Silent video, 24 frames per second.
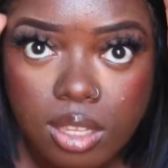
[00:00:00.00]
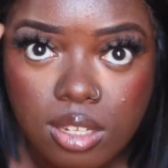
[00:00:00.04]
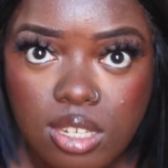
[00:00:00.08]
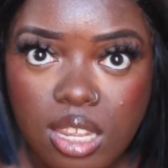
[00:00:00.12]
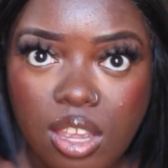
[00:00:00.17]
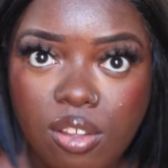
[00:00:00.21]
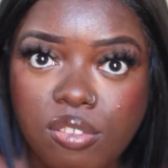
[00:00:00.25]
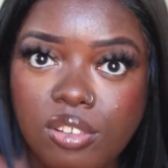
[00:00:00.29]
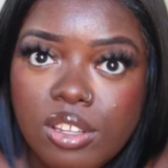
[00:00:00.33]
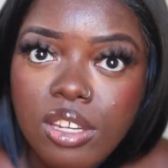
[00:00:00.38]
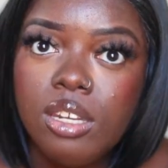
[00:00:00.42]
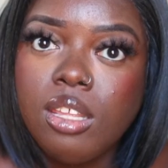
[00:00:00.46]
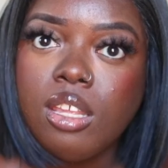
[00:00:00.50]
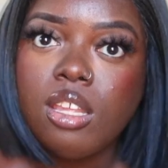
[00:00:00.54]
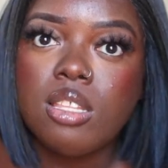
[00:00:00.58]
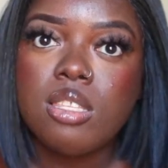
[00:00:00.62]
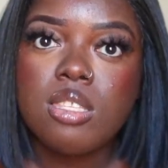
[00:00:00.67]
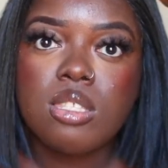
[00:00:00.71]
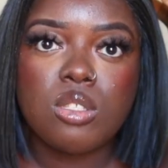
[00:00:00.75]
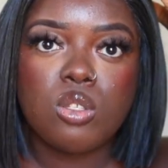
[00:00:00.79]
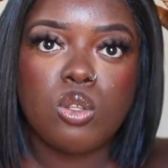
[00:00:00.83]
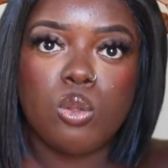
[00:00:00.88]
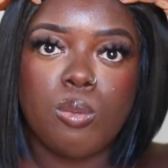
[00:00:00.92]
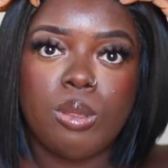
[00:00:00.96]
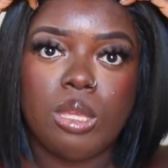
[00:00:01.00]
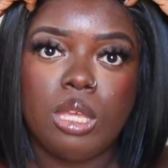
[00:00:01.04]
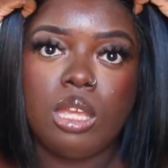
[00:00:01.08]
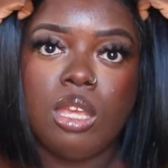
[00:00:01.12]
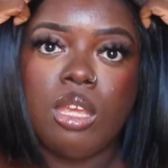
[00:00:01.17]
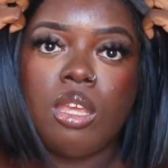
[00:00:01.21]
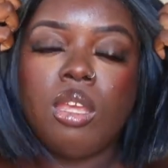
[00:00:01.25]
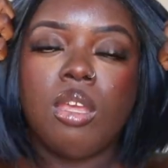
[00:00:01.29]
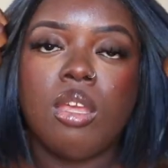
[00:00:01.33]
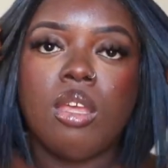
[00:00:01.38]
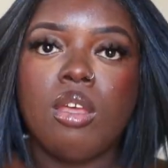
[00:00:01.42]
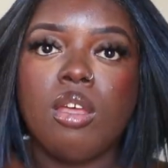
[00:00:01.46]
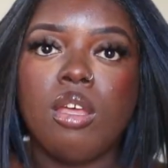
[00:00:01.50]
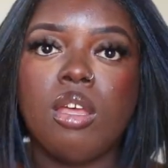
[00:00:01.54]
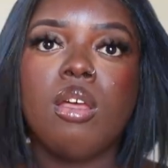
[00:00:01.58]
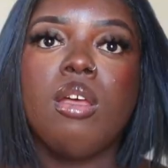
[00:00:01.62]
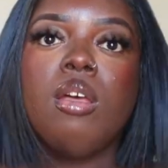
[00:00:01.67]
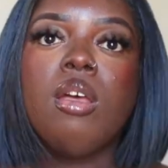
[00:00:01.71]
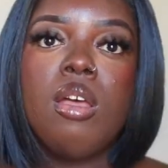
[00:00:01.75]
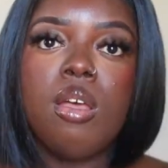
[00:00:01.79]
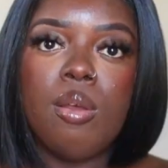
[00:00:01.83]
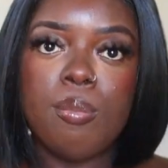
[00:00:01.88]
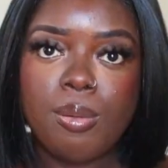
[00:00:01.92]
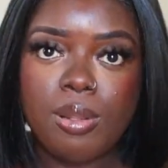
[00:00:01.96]
It definitely needs to be
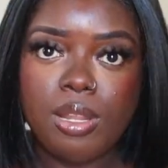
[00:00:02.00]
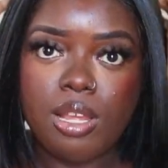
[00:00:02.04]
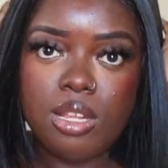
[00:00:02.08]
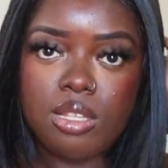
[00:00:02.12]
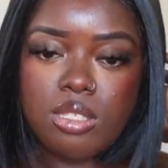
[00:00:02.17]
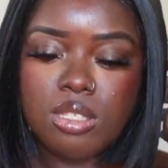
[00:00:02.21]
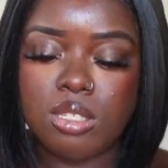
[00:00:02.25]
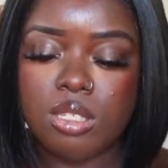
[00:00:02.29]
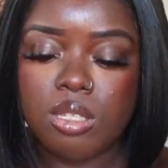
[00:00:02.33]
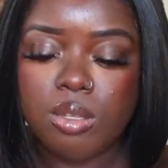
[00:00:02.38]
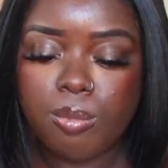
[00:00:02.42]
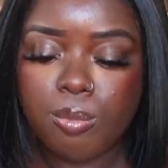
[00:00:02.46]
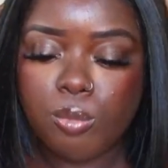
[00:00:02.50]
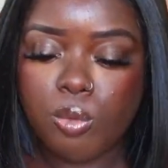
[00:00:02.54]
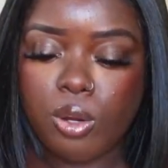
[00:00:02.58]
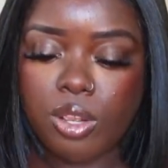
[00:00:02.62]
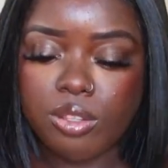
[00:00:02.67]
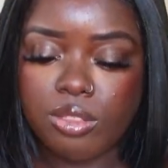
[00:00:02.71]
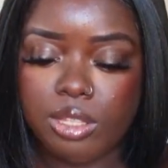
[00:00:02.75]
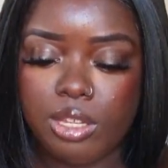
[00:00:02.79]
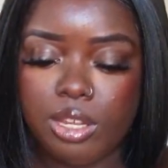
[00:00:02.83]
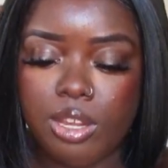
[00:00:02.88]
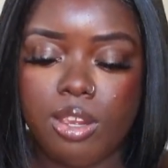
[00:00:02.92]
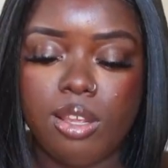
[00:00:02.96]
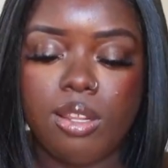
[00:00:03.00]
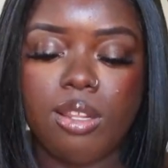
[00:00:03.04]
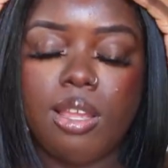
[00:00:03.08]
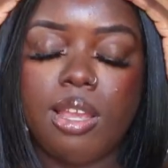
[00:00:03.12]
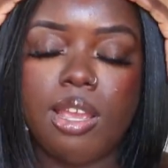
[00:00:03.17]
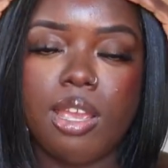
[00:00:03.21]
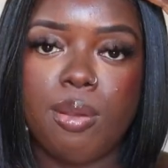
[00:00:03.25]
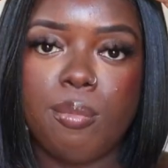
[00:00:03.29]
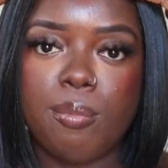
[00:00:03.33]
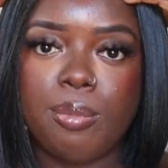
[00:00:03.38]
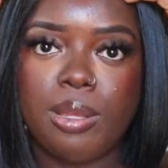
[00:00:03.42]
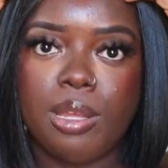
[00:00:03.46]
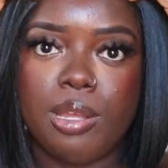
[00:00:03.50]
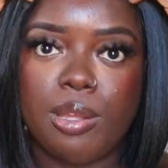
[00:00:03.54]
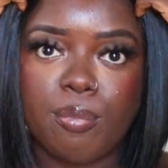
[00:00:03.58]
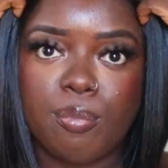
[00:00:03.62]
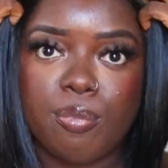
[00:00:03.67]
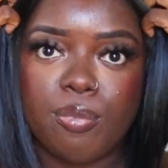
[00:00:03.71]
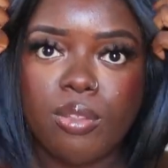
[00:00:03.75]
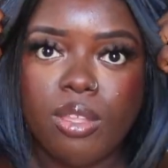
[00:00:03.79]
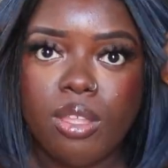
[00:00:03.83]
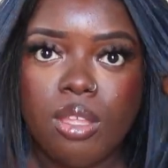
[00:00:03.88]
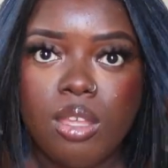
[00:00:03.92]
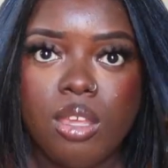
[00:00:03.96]
plucked more at the hairline,
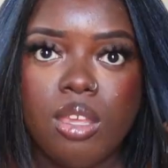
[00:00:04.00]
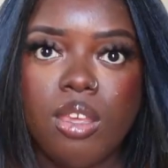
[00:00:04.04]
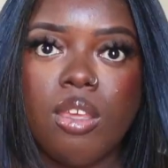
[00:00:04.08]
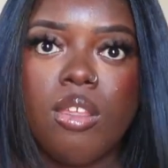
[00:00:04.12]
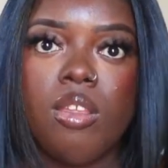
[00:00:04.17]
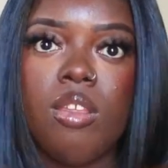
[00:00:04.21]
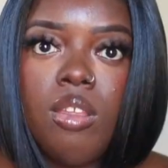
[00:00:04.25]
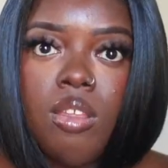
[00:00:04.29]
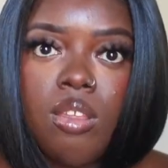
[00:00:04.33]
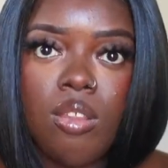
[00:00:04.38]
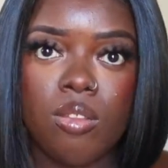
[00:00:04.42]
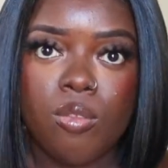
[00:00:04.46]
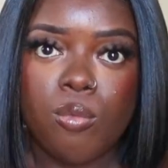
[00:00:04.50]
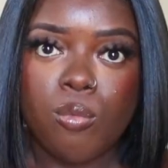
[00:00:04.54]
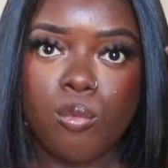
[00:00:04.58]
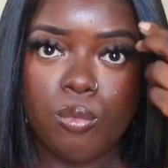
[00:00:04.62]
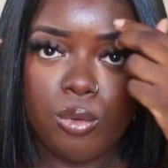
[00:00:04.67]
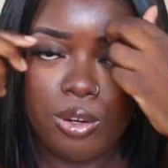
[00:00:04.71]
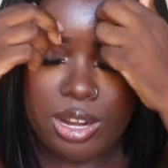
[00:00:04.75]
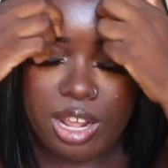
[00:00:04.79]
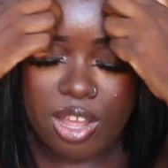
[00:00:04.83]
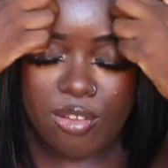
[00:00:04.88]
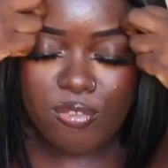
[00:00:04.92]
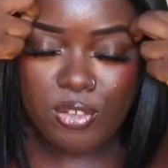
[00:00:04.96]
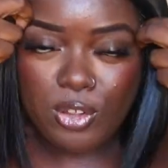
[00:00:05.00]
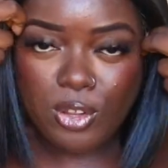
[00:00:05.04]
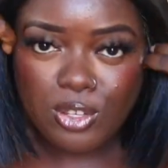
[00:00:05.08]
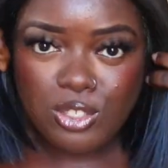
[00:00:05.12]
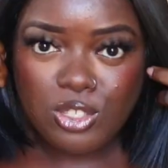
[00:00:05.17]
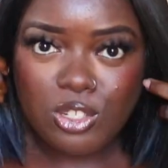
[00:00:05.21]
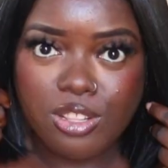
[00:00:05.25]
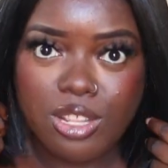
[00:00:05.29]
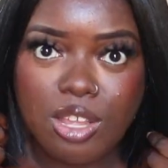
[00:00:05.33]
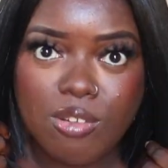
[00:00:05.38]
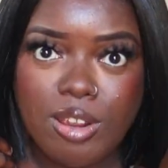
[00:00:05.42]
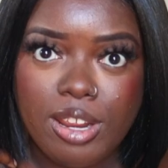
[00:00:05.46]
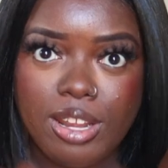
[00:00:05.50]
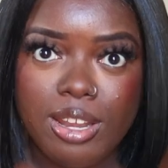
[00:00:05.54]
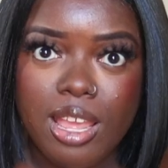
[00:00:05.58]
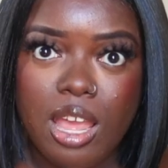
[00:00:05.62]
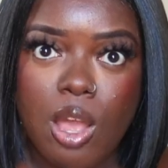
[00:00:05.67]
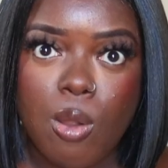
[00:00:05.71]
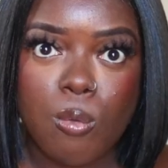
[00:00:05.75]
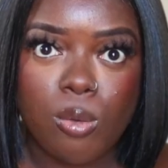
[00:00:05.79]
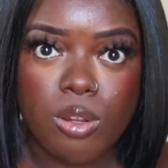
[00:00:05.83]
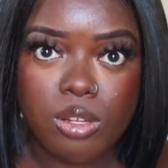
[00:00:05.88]
but we're not focused on that right now.